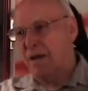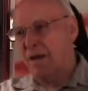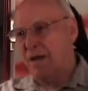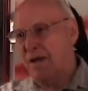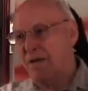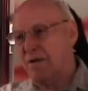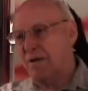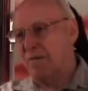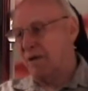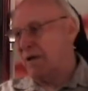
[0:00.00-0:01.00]
And I
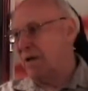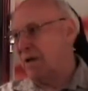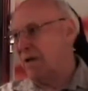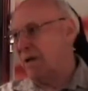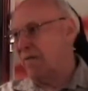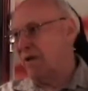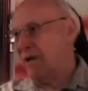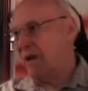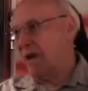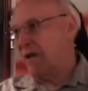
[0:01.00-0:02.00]
told them I didn't have
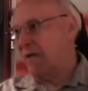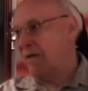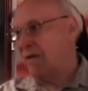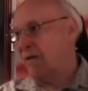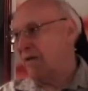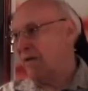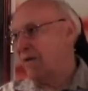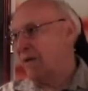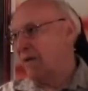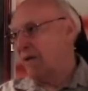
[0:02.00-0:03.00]
any.
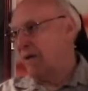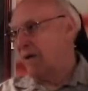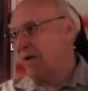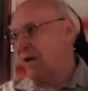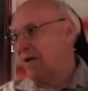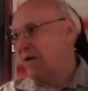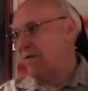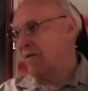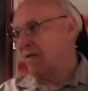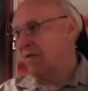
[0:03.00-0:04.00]
And I
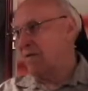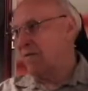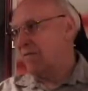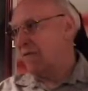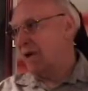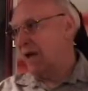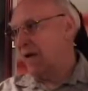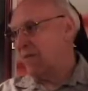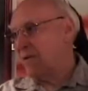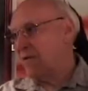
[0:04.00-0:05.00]
don't know what
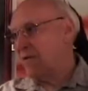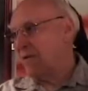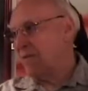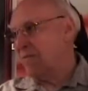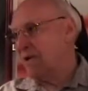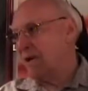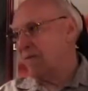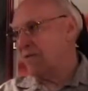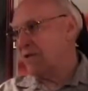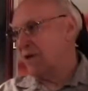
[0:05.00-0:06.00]
happened to it when I
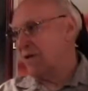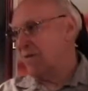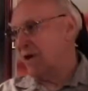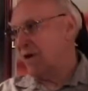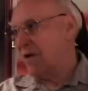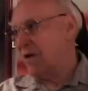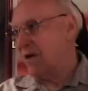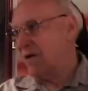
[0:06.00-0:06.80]
was in the water.